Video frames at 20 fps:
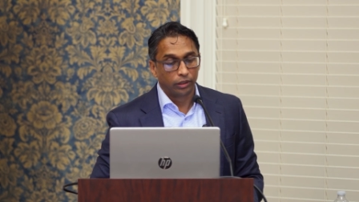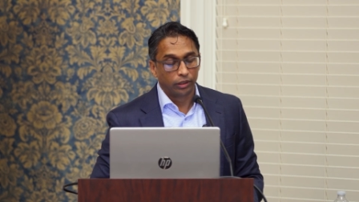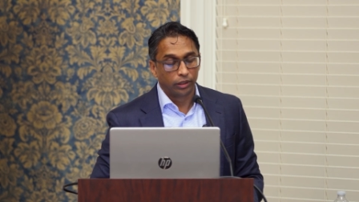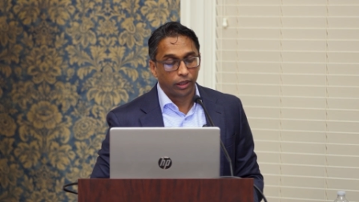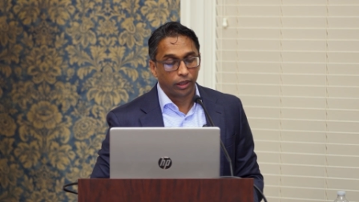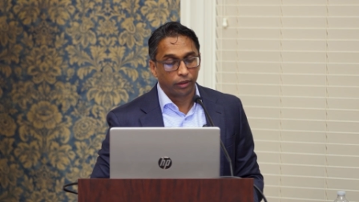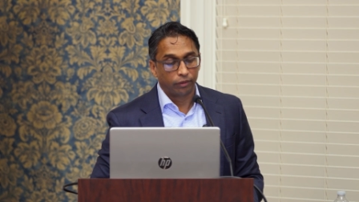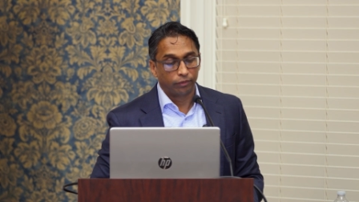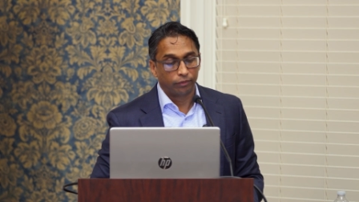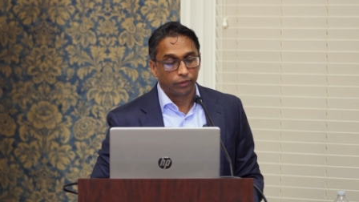
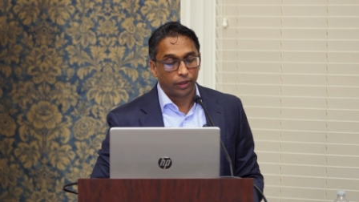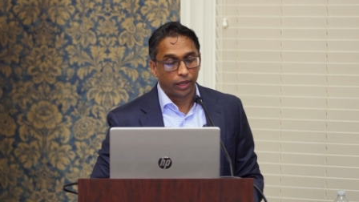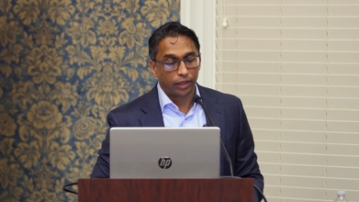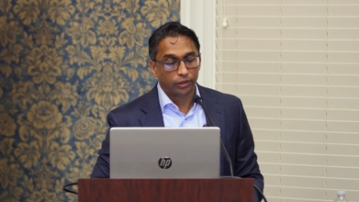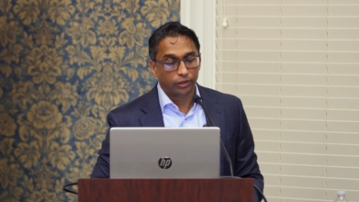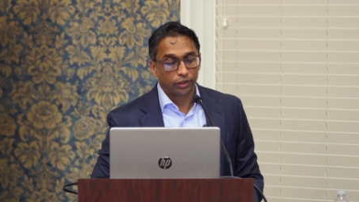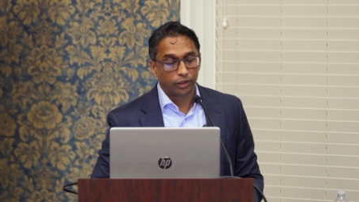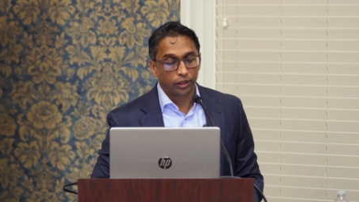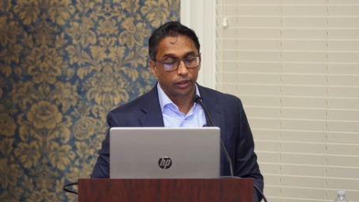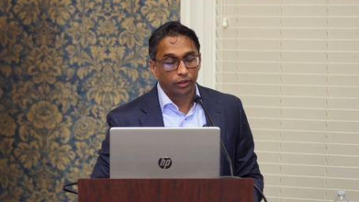that
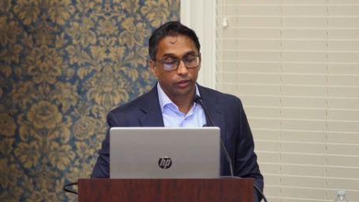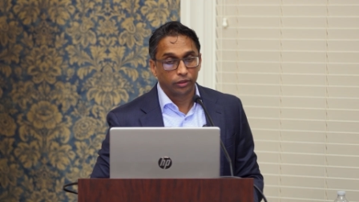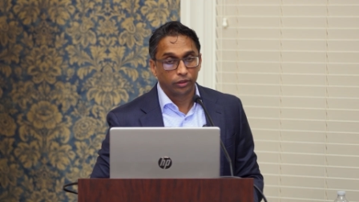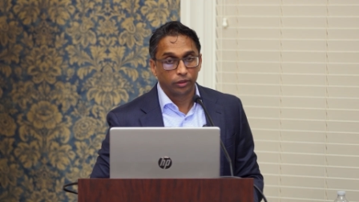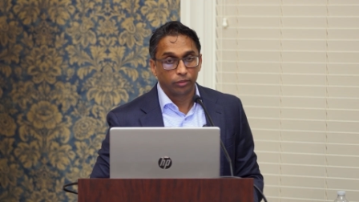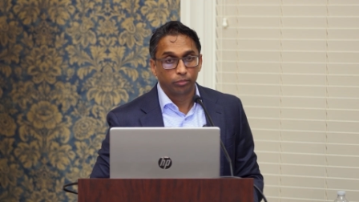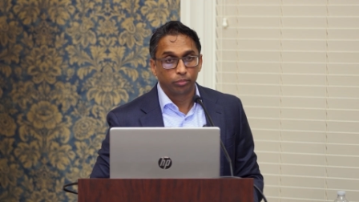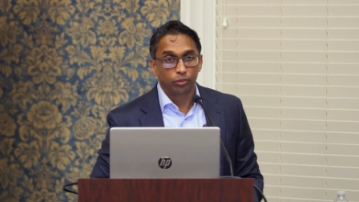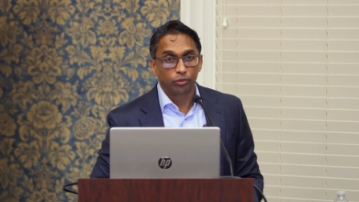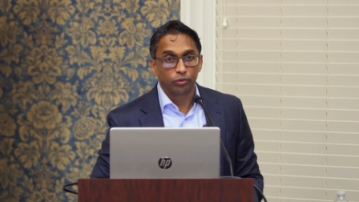VAS scale
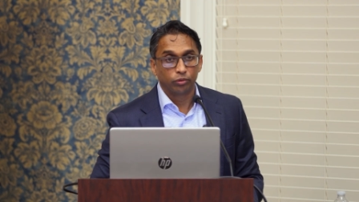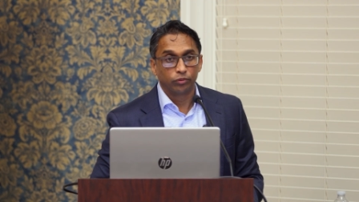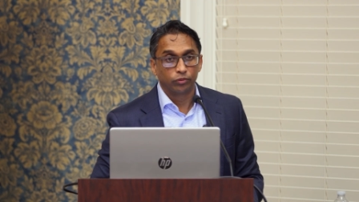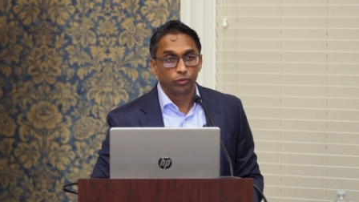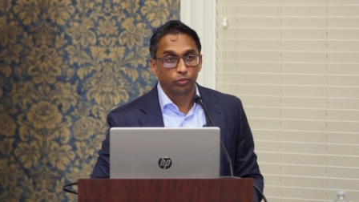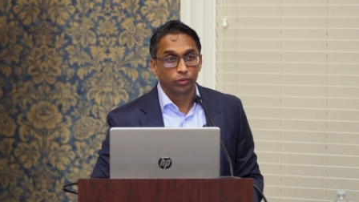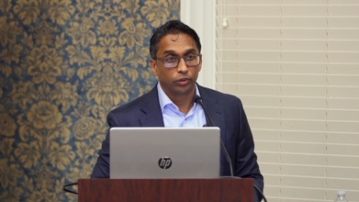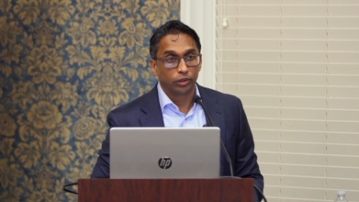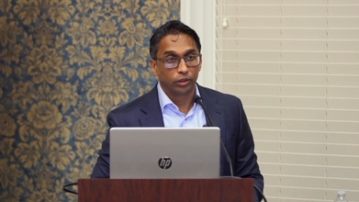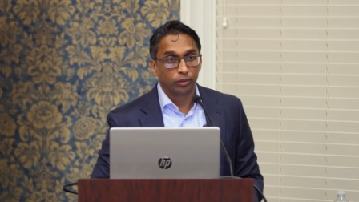
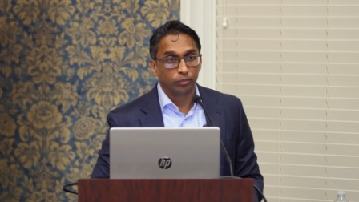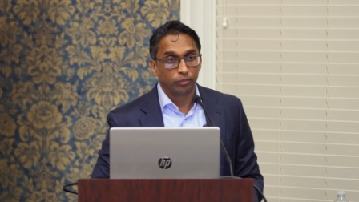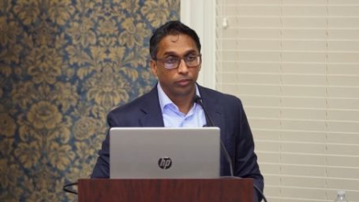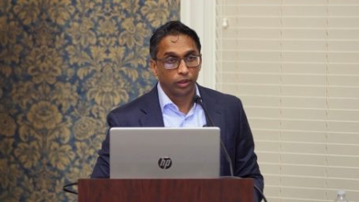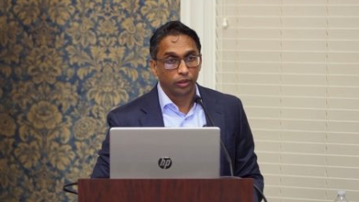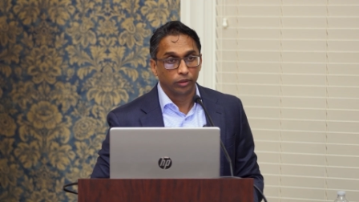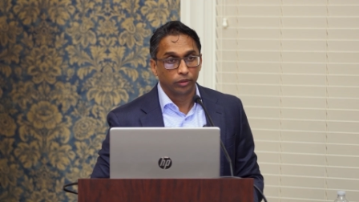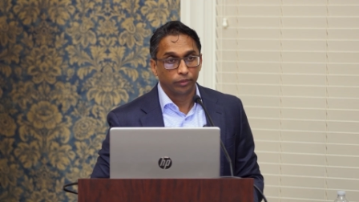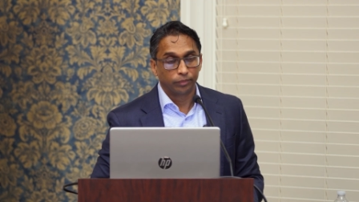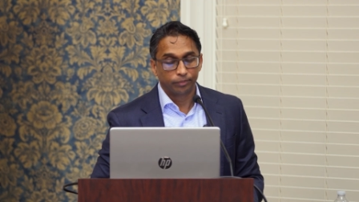improves within a
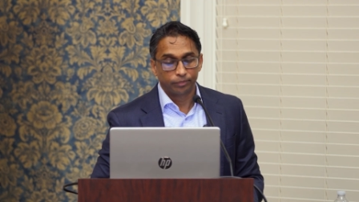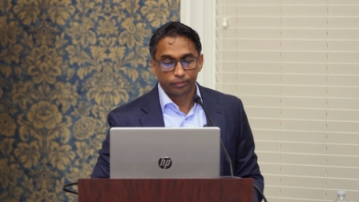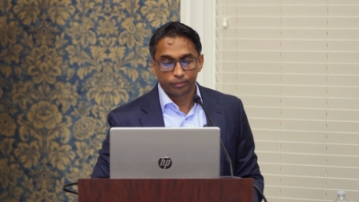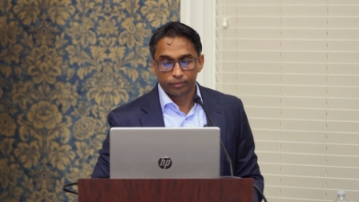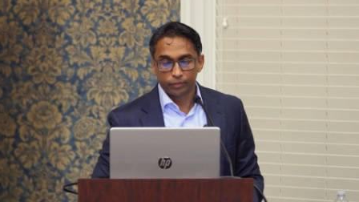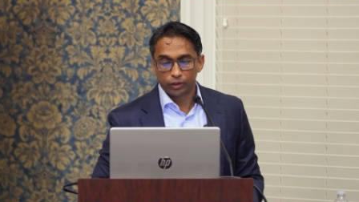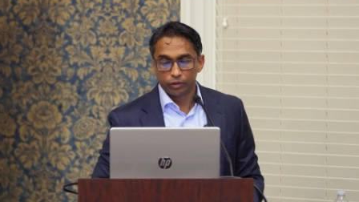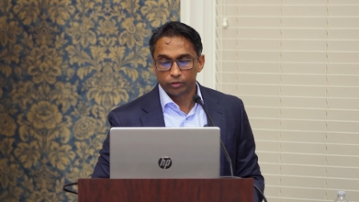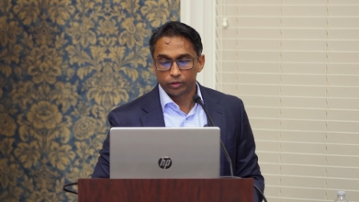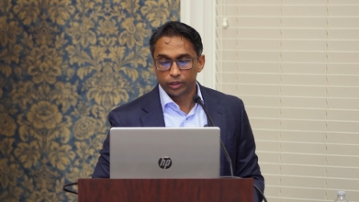month,
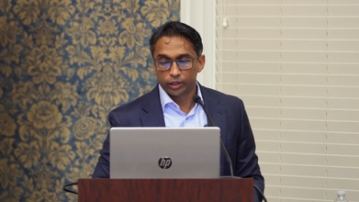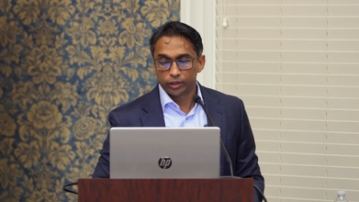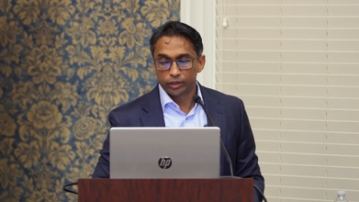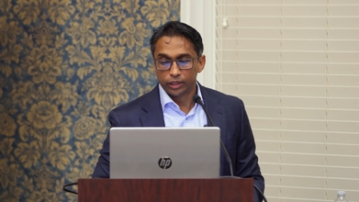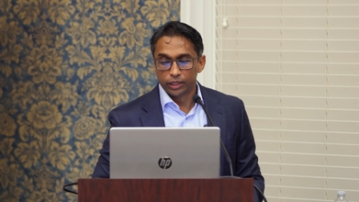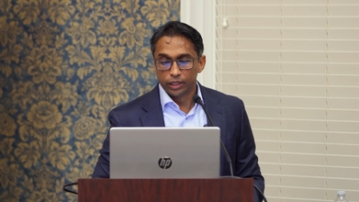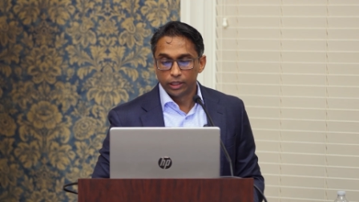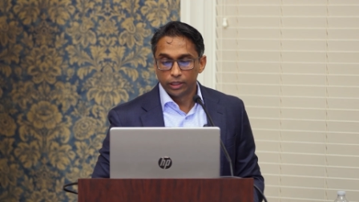okay?